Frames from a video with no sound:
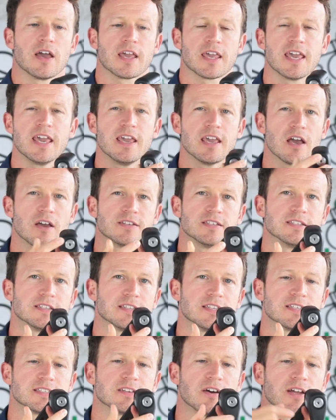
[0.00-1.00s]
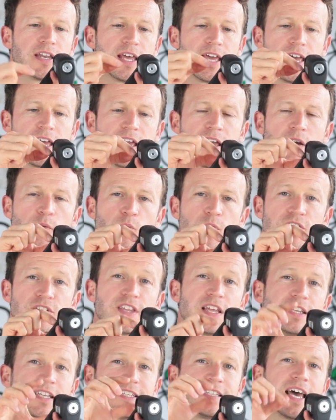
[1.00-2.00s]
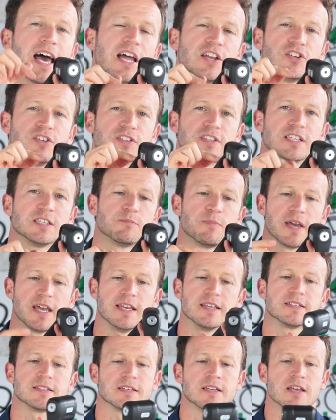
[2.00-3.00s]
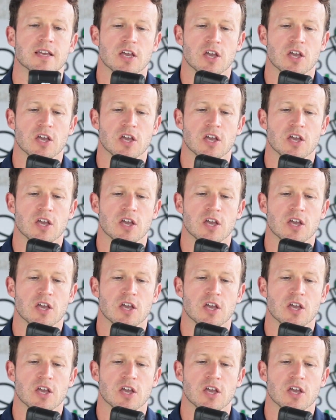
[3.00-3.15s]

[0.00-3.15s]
Key goes into this side here, which then detaches this piece.